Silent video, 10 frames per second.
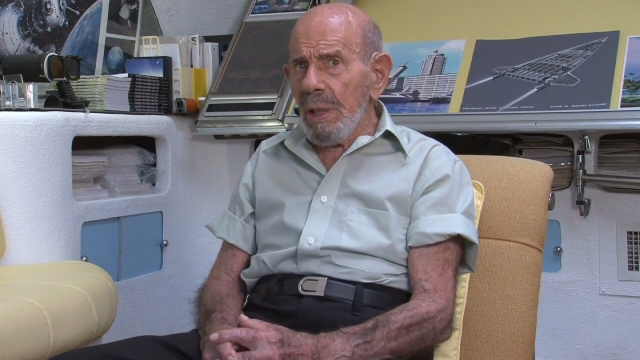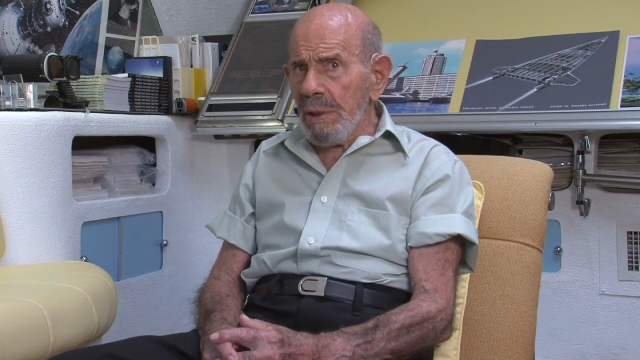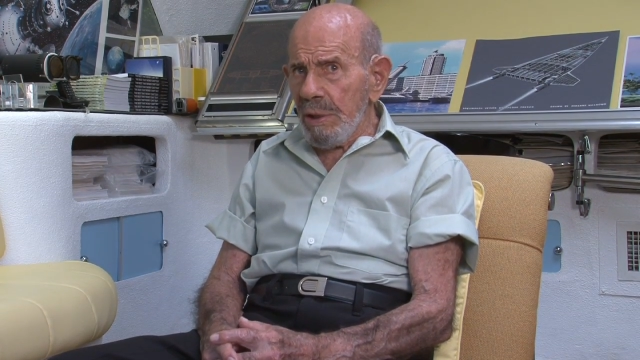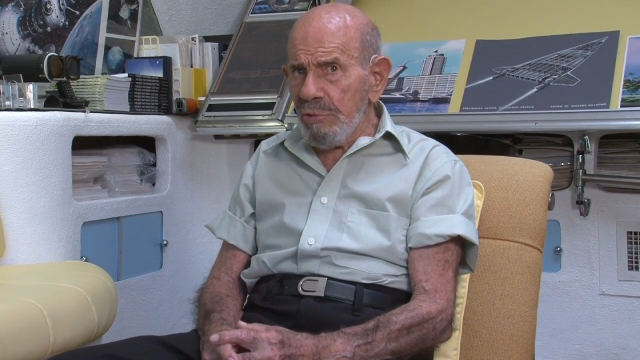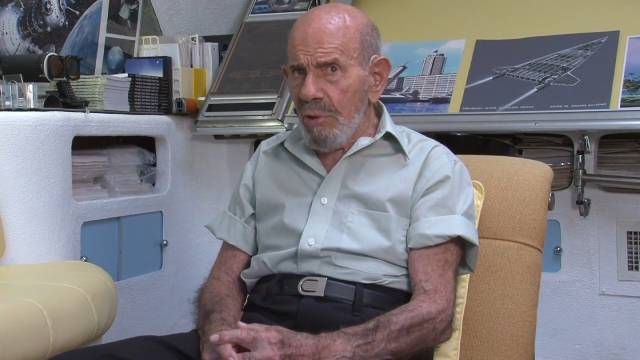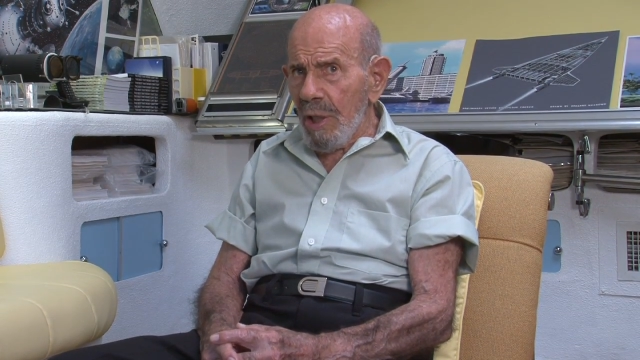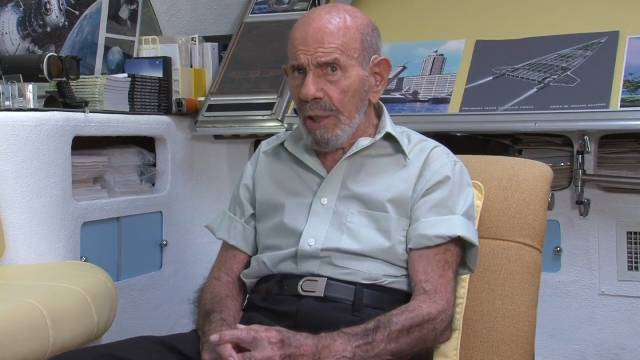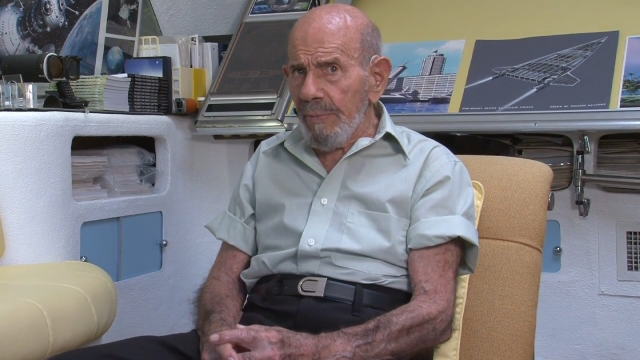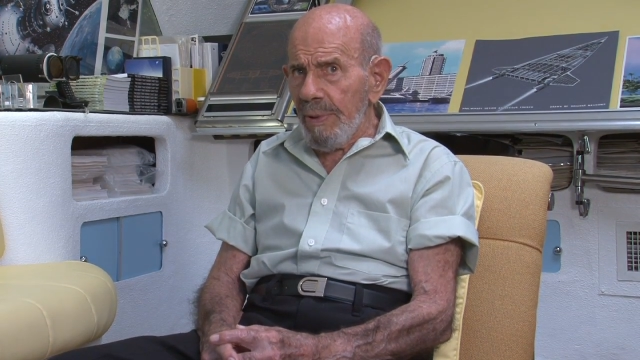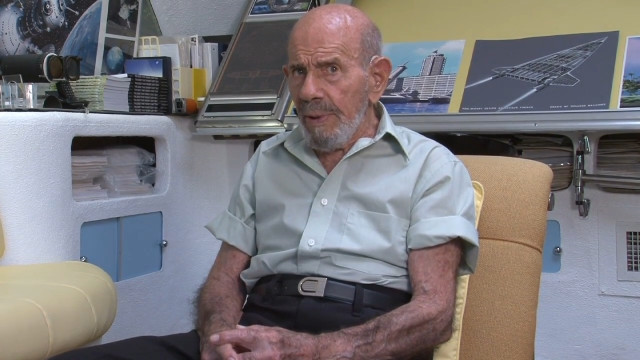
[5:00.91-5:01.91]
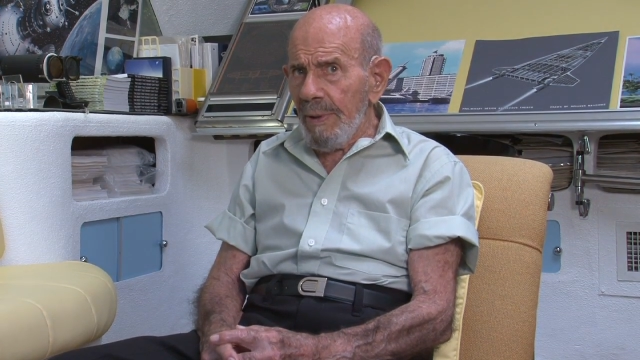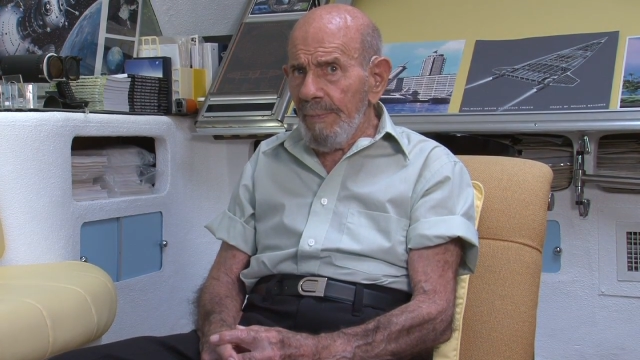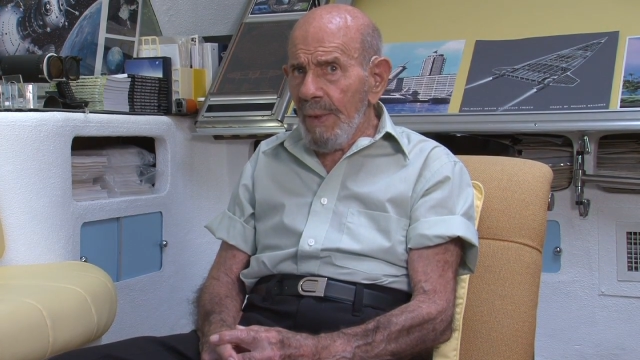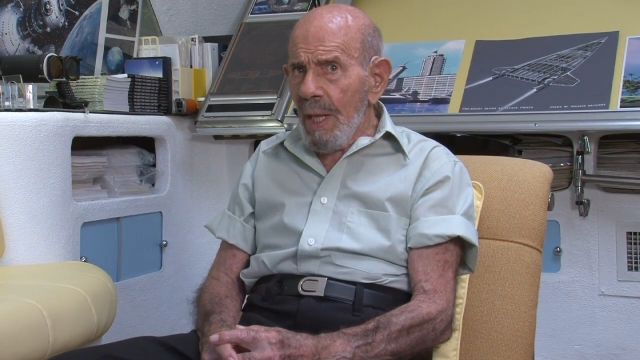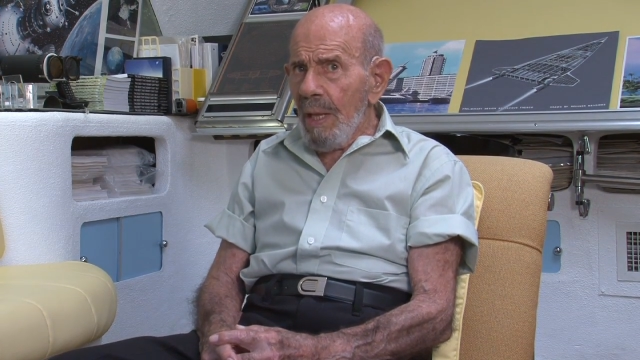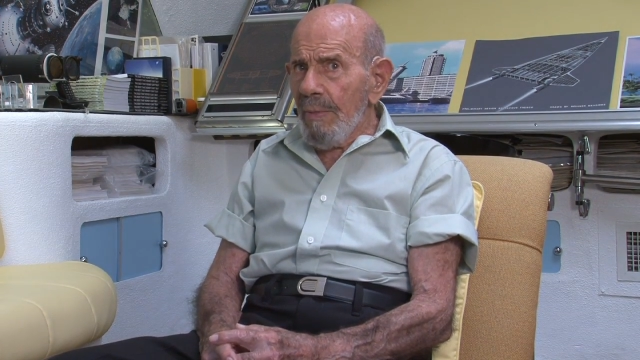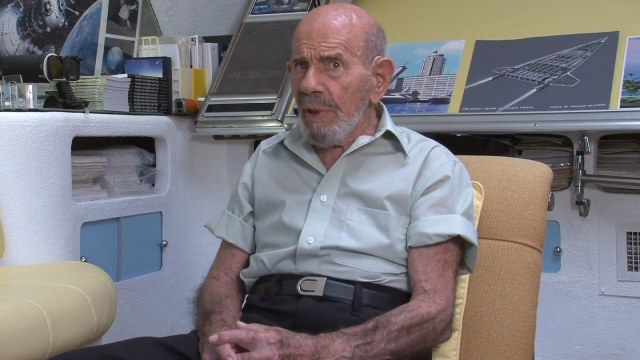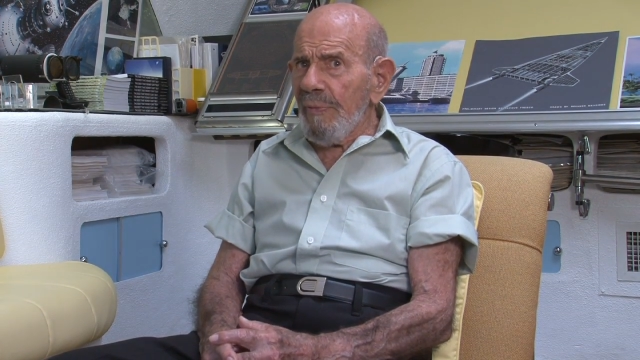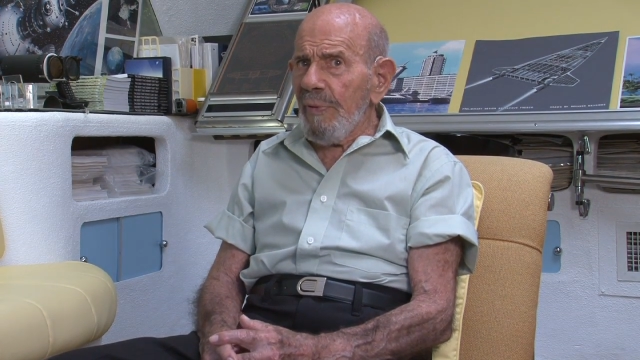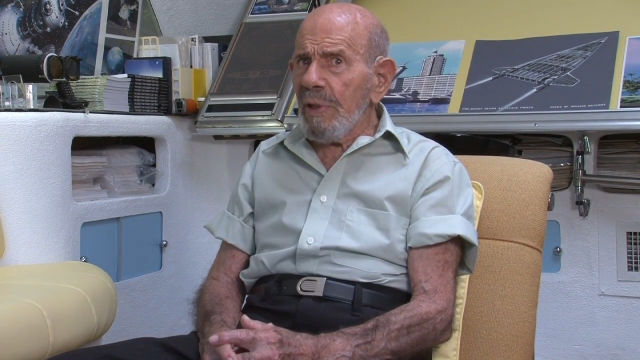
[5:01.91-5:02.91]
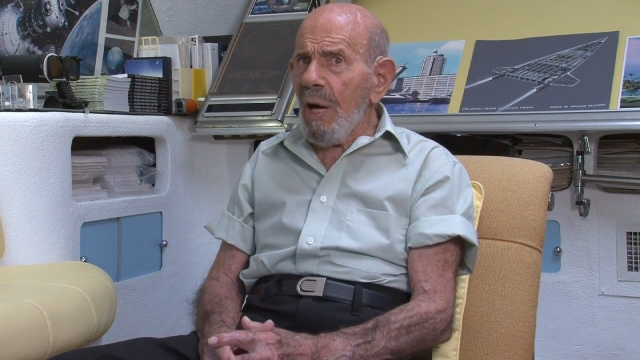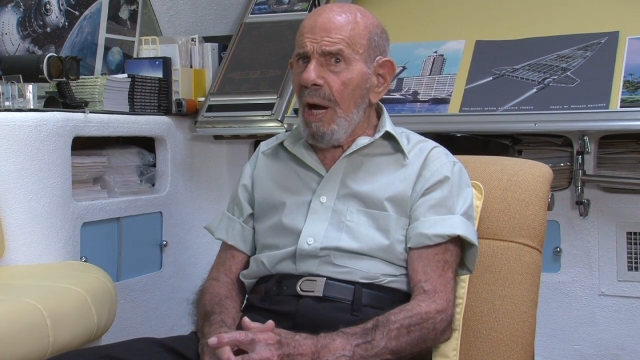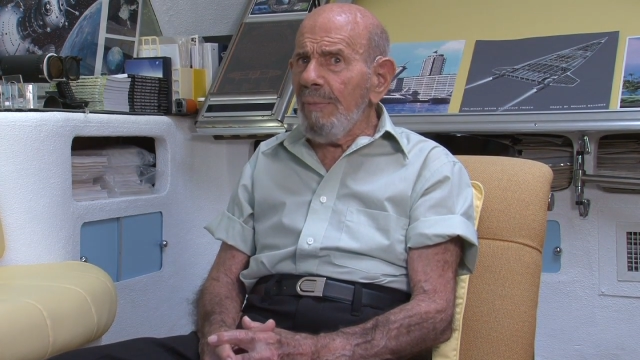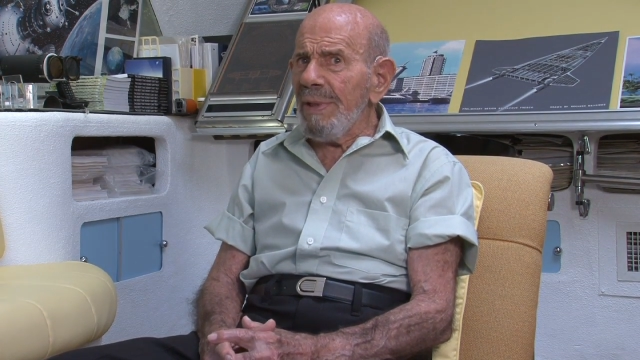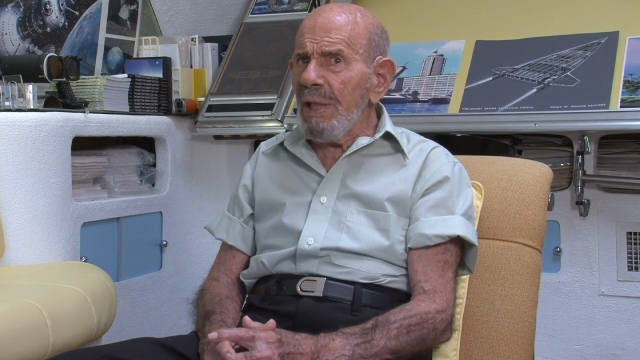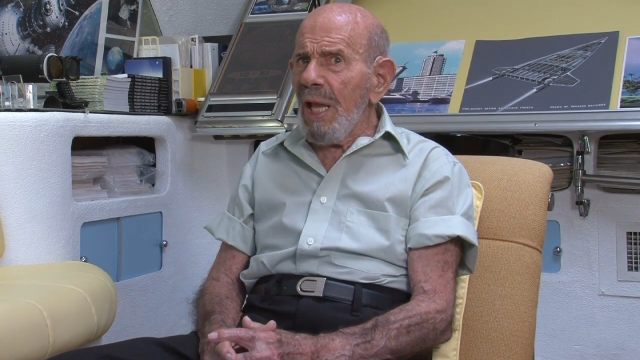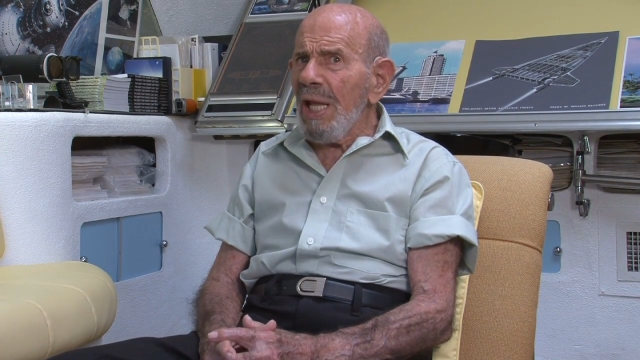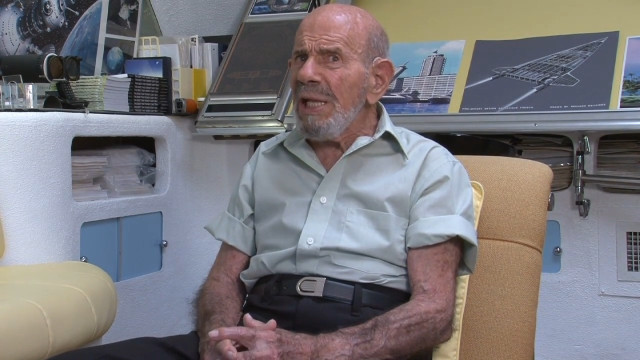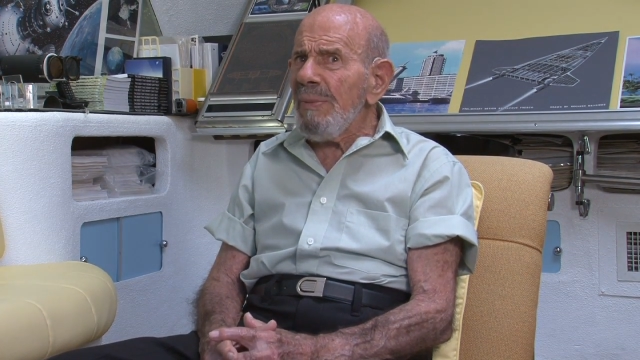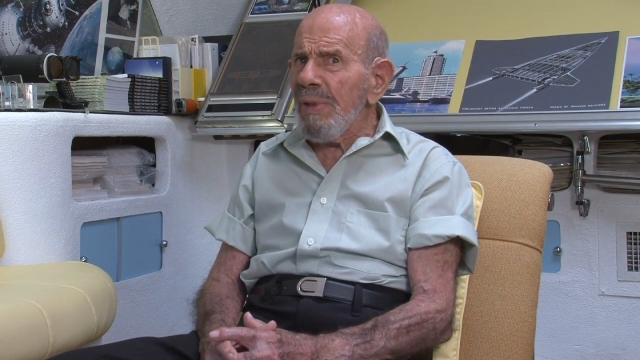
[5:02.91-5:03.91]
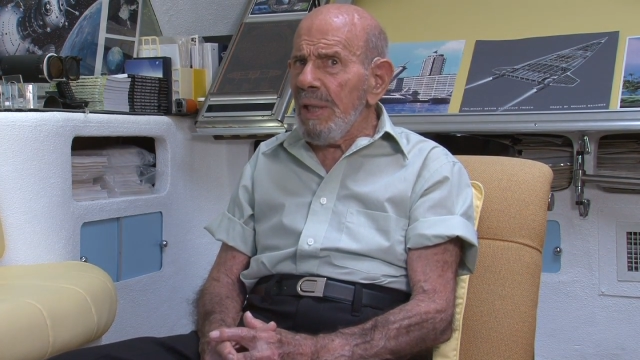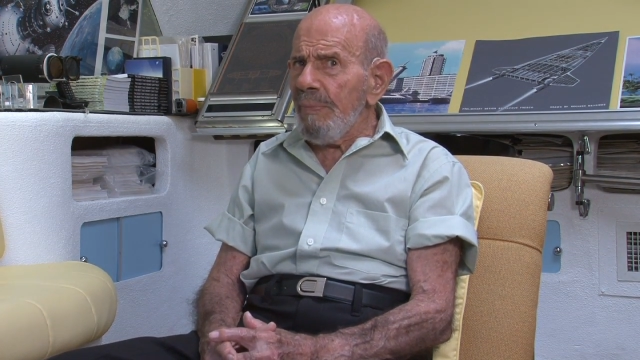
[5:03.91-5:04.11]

in the tribe. But if a common enemy